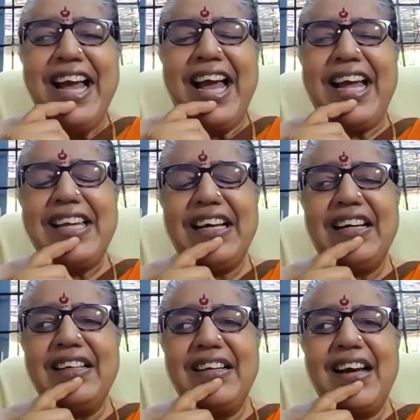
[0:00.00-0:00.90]
And
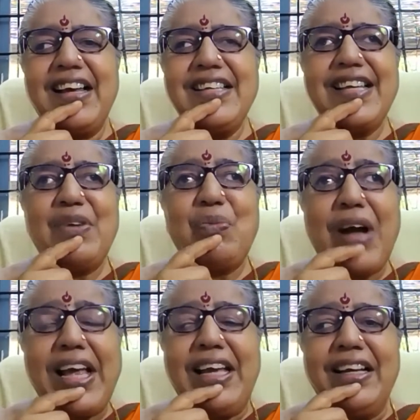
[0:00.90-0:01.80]
I said,
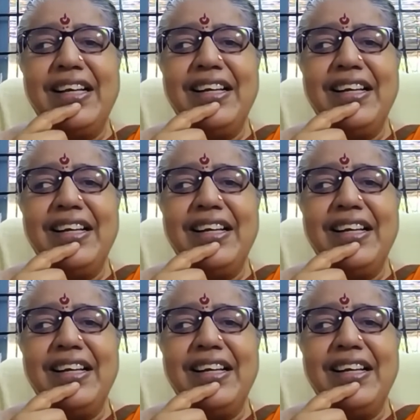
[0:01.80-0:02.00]
why?